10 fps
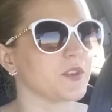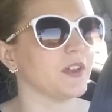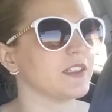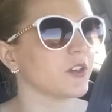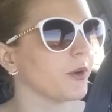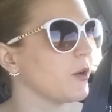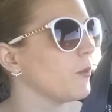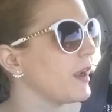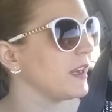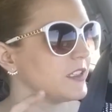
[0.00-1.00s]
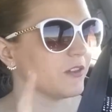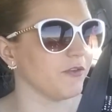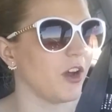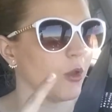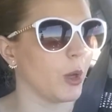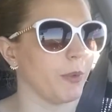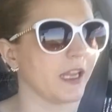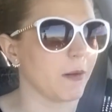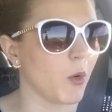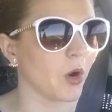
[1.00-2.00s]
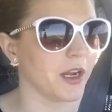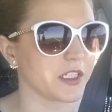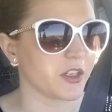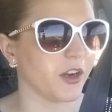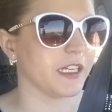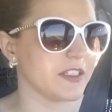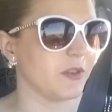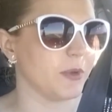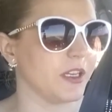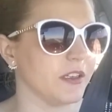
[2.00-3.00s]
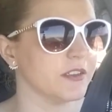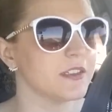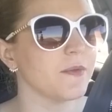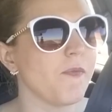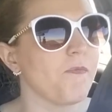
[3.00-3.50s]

So that's a great way to follow up and get more RSVPs.